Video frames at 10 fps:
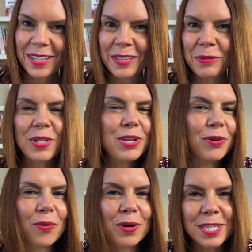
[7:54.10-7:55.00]
when
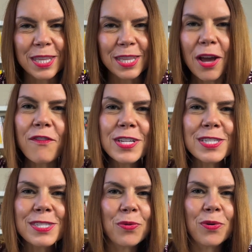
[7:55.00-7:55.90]
you're going to the
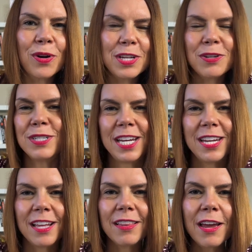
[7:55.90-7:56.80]
office or in your day to
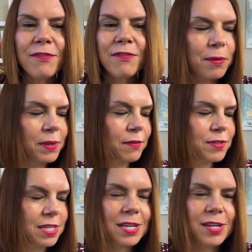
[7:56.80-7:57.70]
day life. I would love
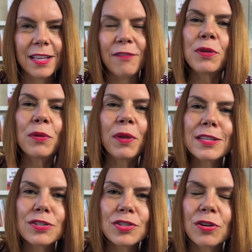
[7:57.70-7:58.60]
to hear if you like
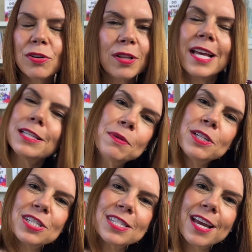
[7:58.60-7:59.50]
this journal as
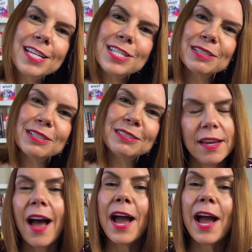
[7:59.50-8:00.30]
much as I do. I